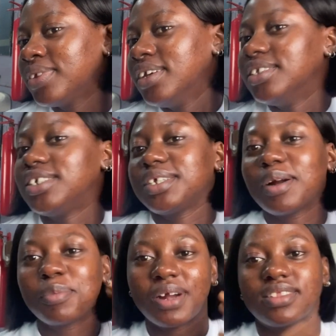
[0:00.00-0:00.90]
the
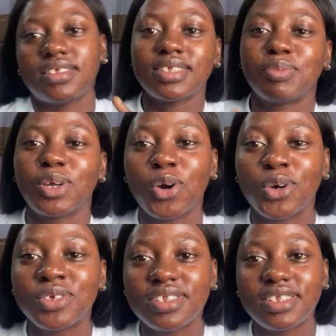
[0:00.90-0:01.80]
general practice
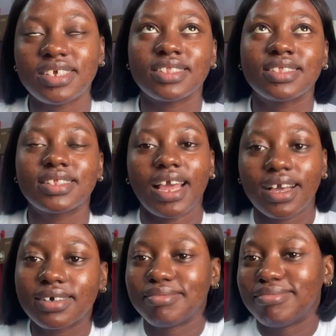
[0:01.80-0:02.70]
because it's like
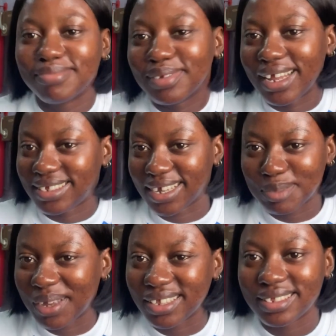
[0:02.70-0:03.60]
less
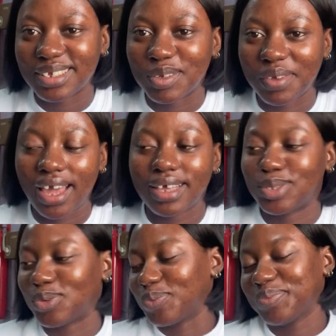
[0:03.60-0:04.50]
expensive, yeah.
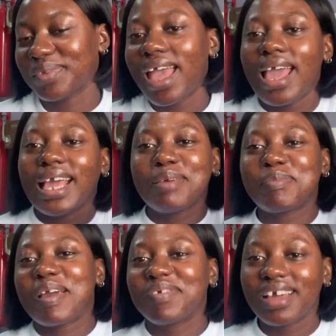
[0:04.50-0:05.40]
So keeping
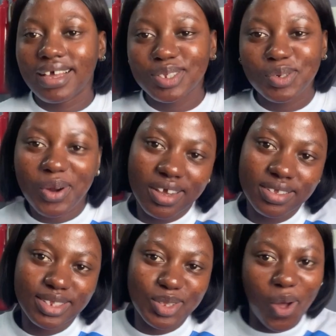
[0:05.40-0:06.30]
my fingers
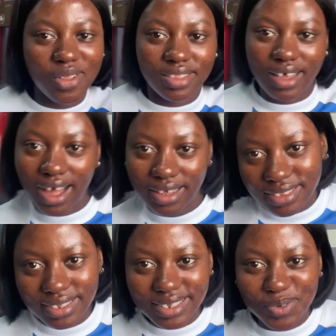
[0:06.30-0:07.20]
crossed on
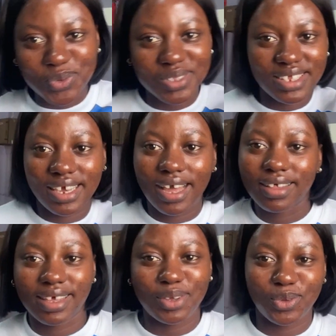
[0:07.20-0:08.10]
that, we'll see
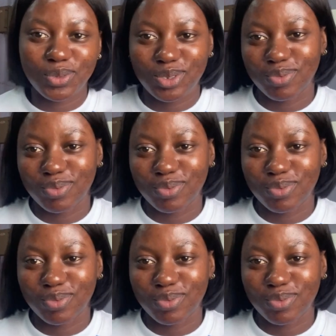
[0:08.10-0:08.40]
how that goes.